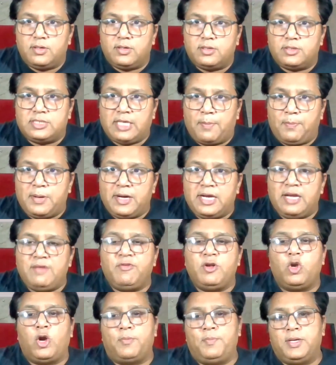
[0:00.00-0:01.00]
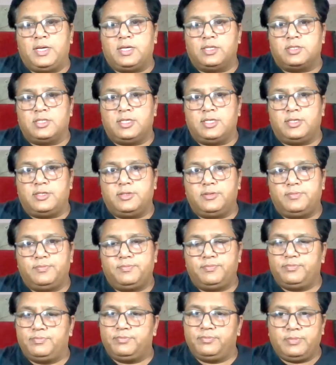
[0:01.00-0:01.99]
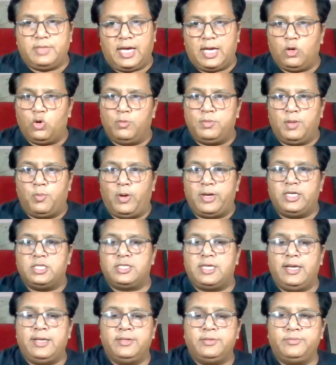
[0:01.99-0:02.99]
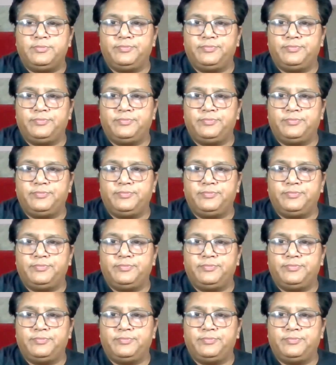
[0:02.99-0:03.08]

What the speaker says: separately will not be considered. I hope the point is clear.